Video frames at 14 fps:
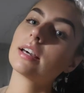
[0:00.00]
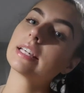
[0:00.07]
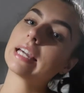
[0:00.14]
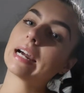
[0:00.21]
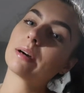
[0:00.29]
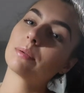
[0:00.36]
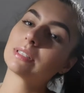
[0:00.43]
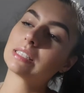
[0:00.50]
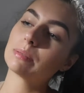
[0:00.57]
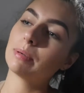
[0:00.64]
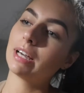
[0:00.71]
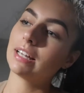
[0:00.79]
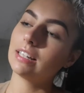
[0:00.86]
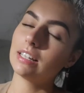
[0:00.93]
yeah, went to
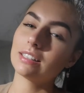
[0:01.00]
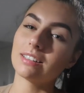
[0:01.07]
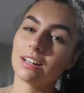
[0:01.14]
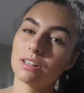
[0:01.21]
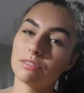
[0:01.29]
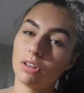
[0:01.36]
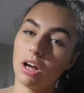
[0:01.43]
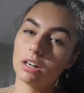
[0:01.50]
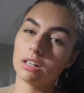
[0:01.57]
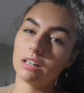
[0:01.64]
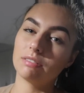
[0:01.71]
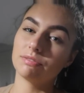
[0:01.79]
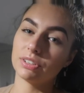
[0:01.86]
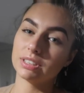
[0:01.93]
bed. Got a vlog
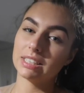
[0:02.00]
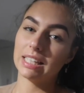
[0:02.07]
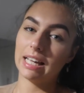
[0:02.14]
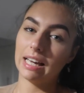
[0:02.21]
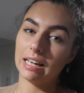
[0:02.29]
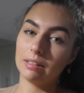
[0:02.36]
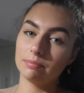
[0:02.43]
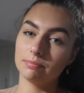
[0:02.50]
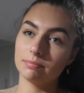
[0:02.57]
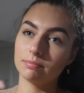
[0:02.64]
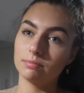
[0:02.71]
up for today,